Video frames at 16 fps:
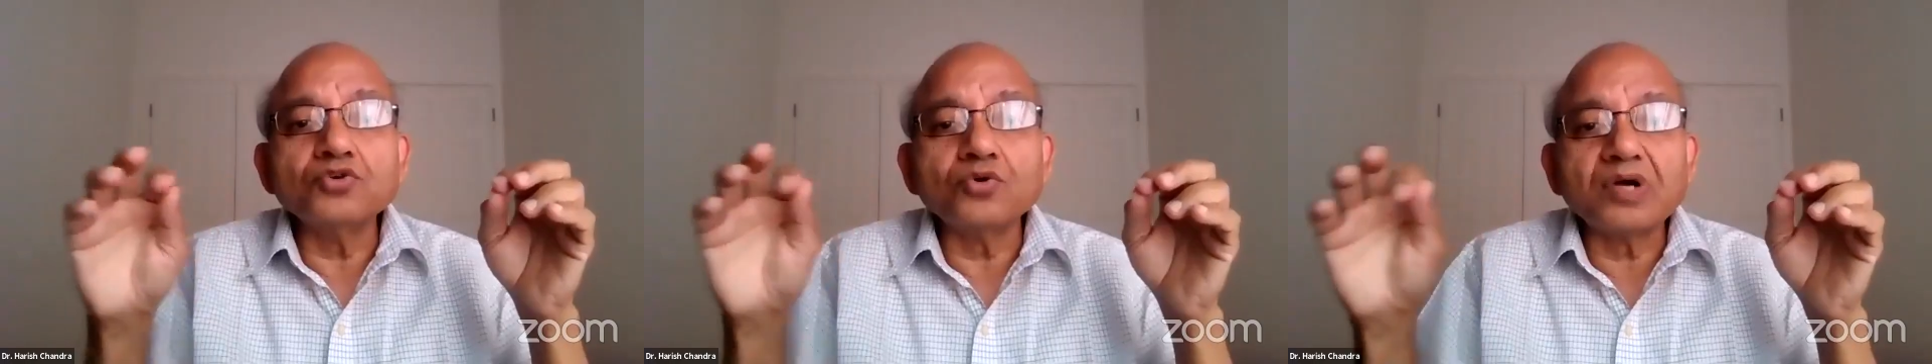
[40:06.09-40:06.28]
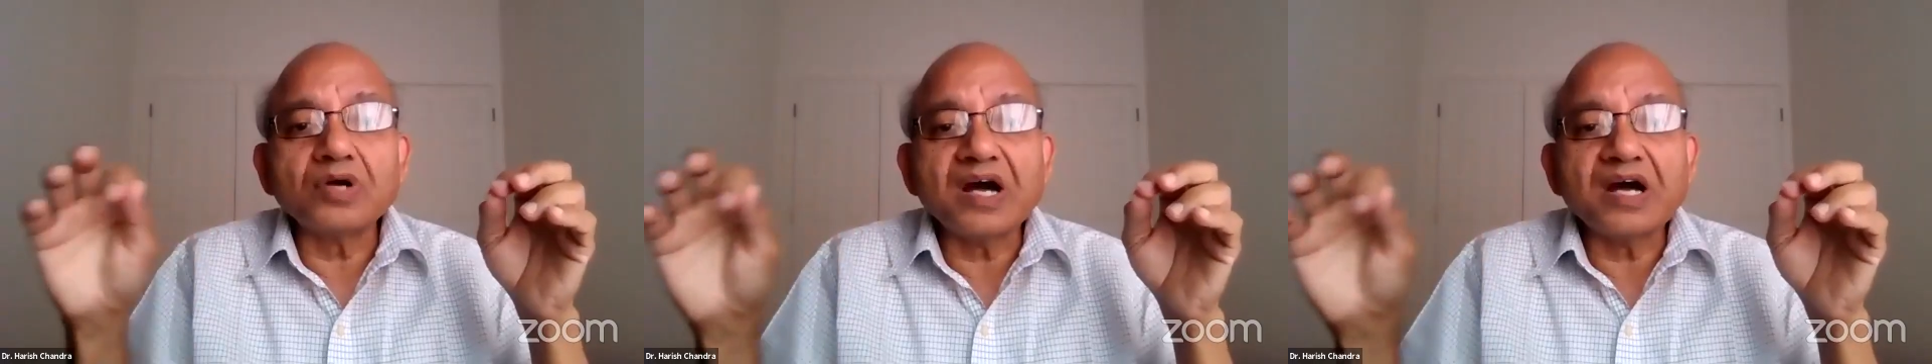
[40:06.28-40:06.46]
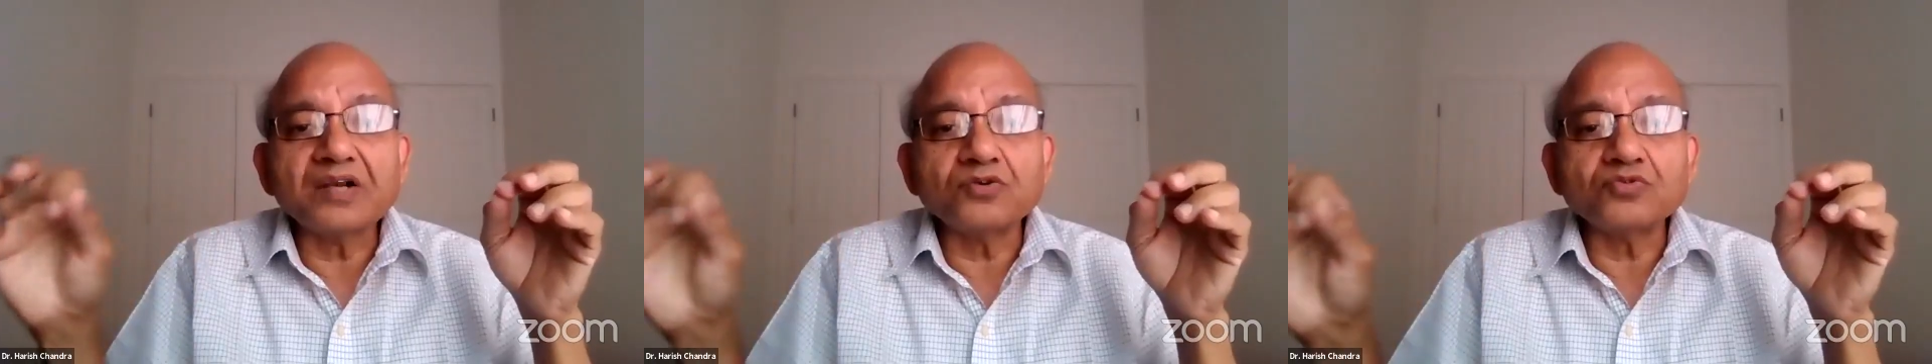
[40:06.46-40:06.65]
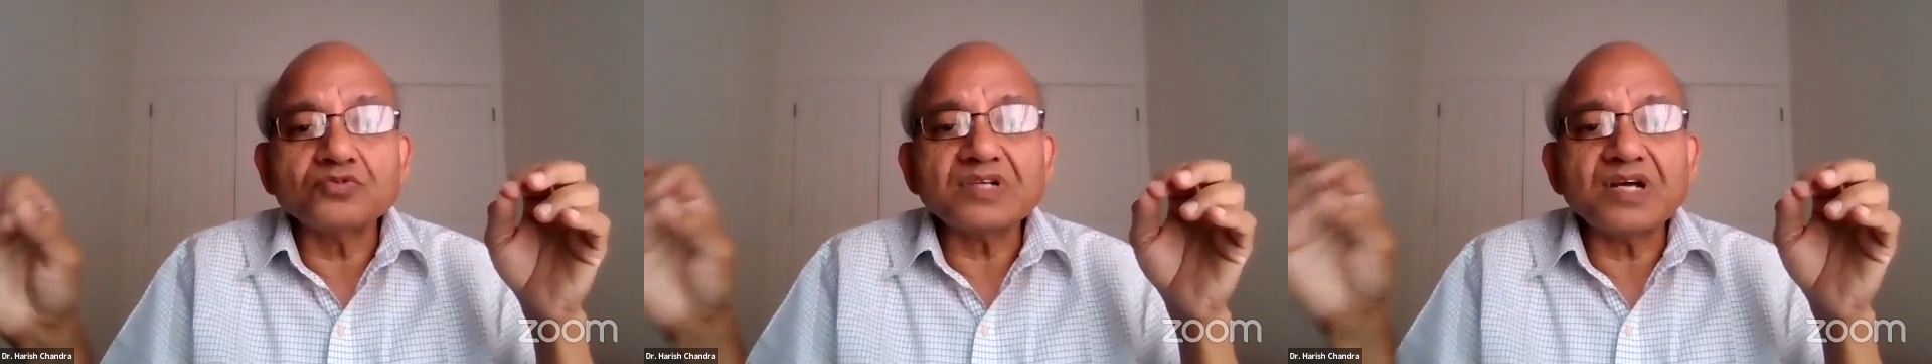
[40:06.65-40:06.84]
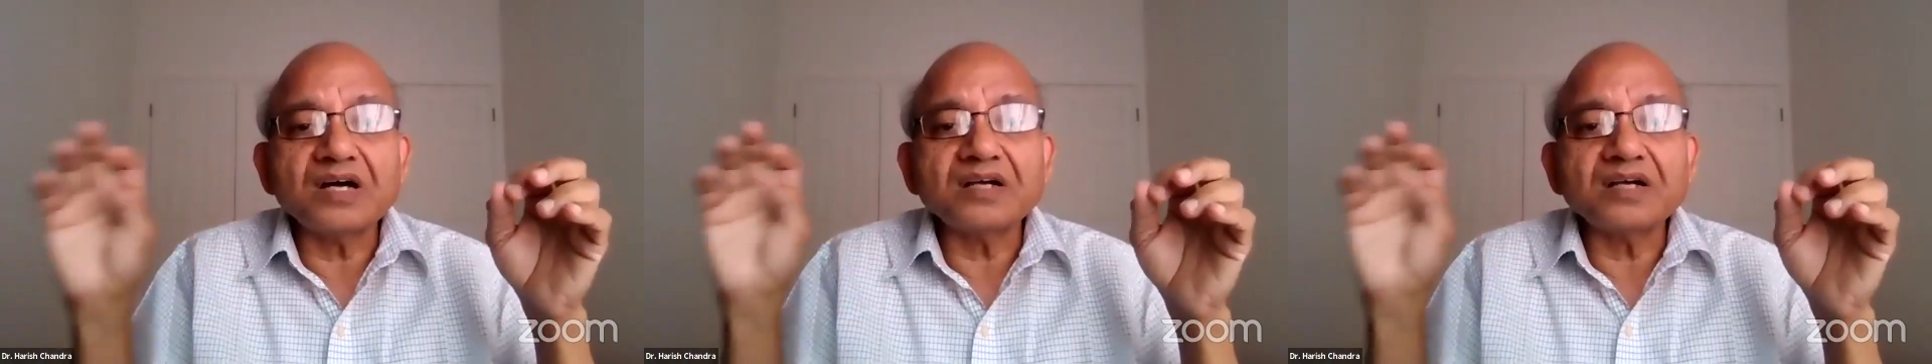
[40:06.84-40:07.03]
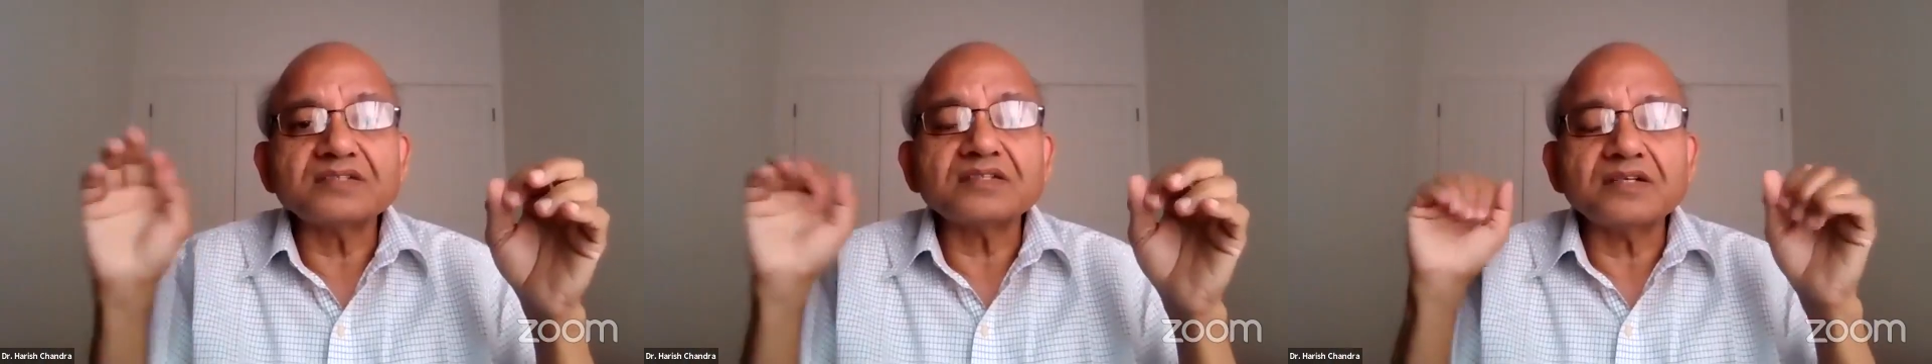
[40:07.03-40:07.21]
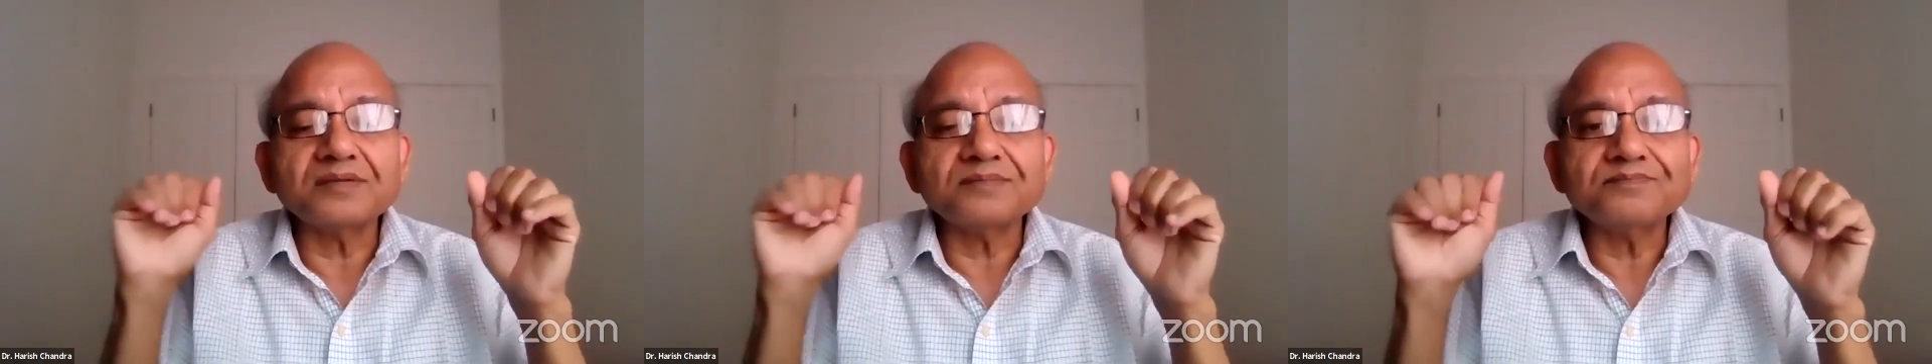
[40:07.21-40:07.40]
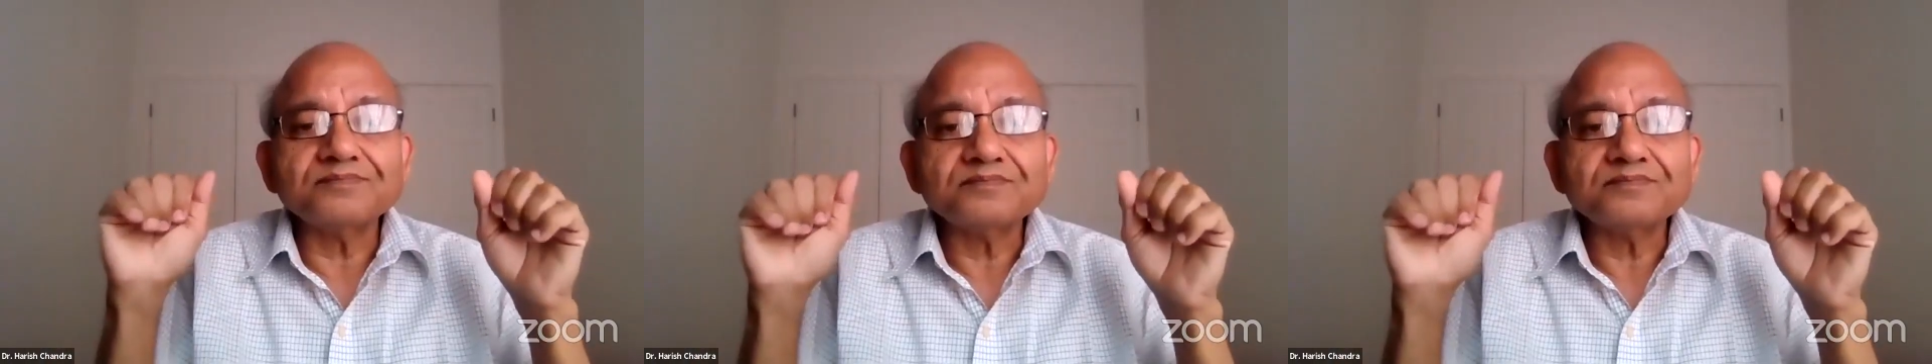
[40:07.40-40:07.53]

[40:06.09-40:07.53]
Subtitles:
yoganushasana.